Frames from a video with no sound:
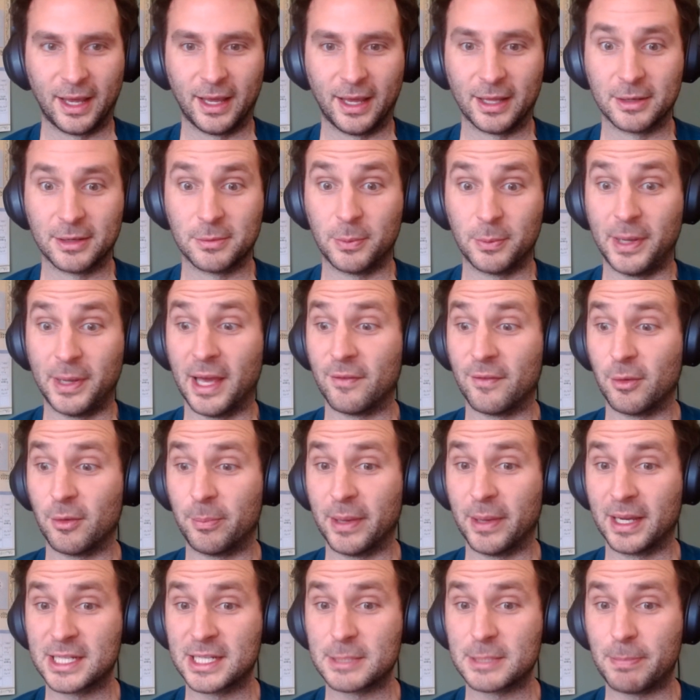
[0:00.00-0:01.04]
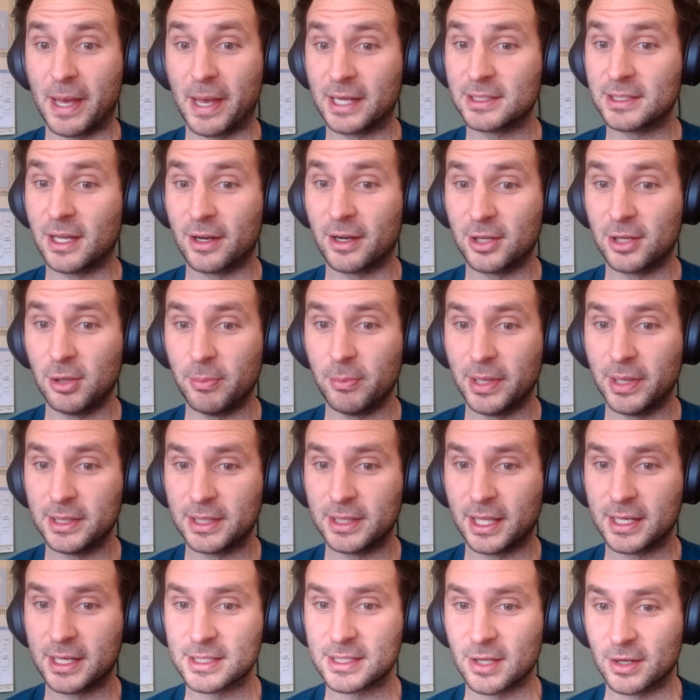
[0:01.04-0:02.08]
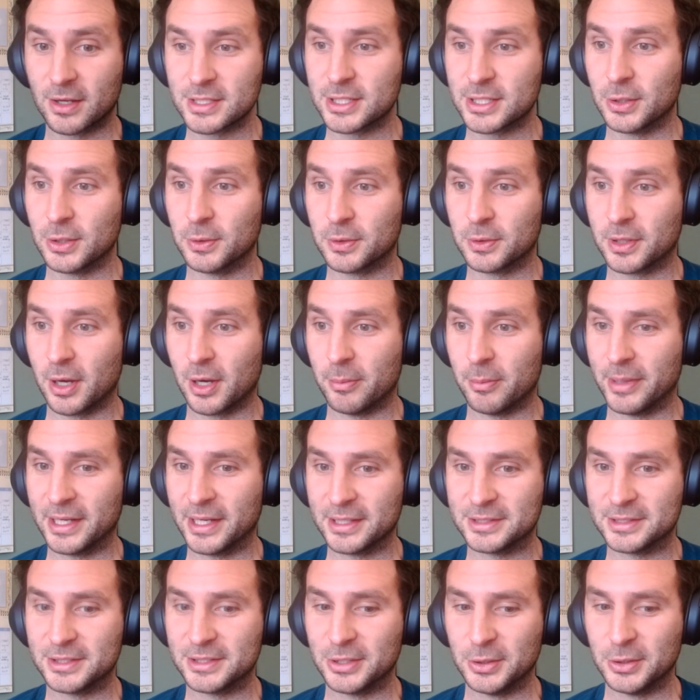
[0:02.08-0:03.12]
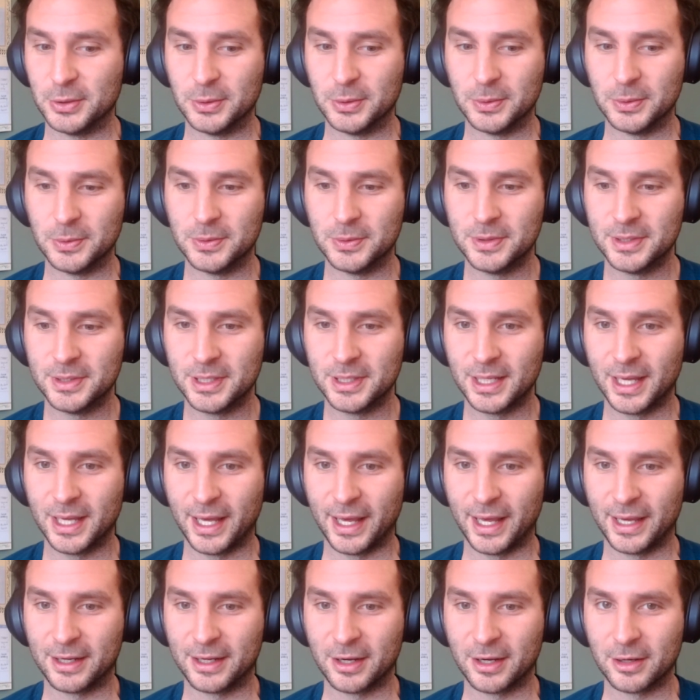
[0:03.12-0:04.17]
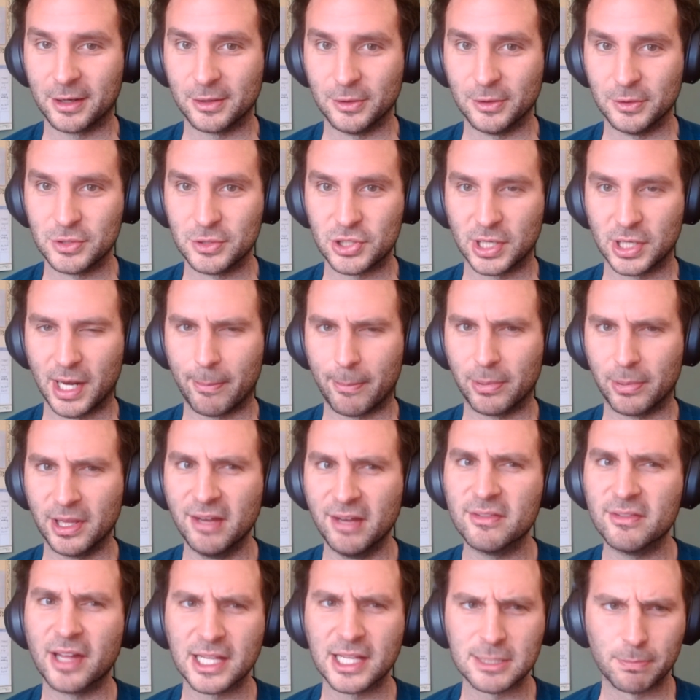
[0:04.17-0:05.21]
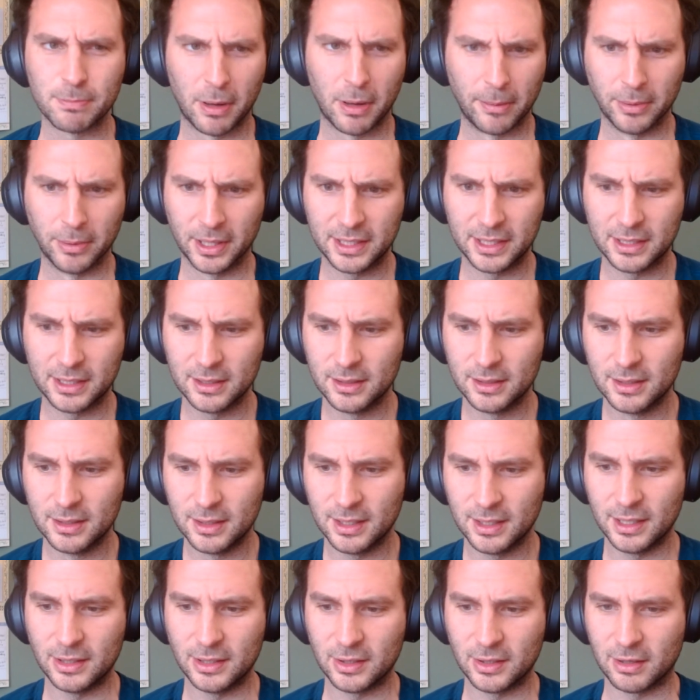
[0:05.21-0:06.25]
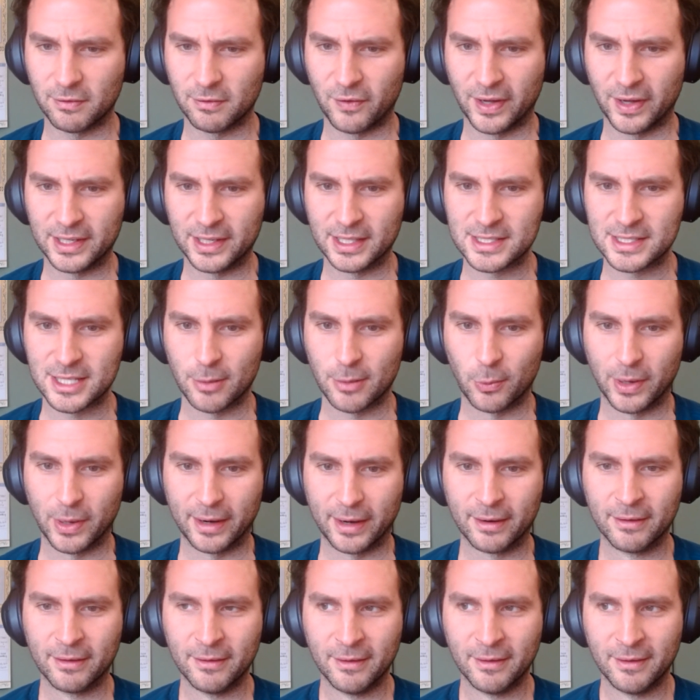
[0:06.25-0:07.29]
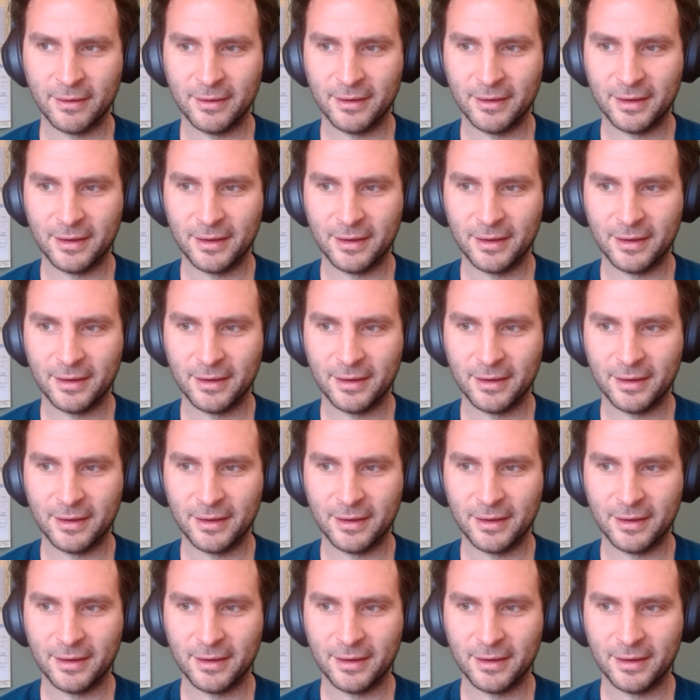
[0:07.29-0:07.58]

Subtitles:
And we have a big spec document that is also coming to a conclusion. I believe that's public and you could find it somewhere.